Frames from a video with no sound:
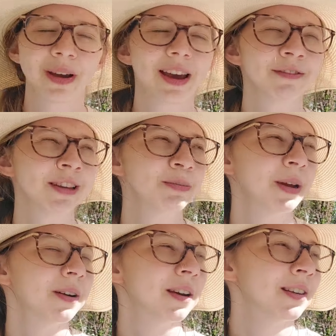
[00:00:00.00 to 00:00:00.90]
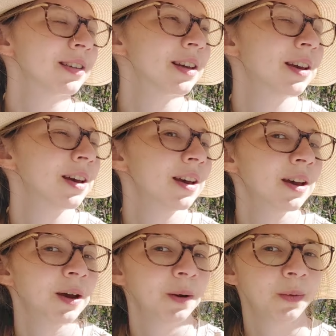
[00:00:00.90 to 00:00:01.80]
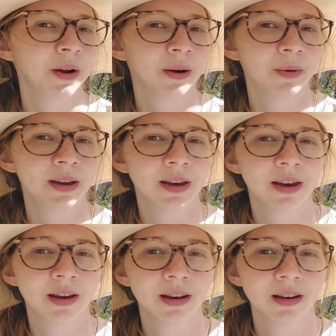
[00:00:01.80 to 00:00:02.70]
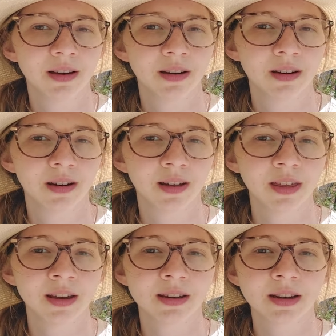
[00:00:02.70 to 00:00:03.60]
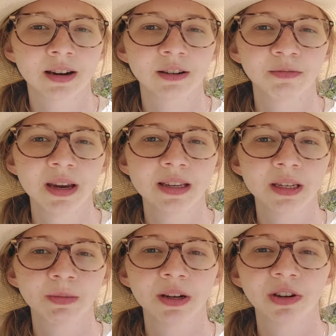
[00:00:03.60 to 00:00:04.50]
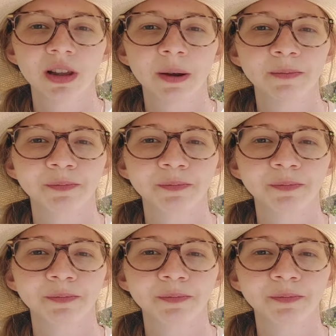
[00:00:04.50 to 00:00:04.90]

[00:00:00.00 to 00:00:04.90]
we have these periods where we, I think as INFPs especially,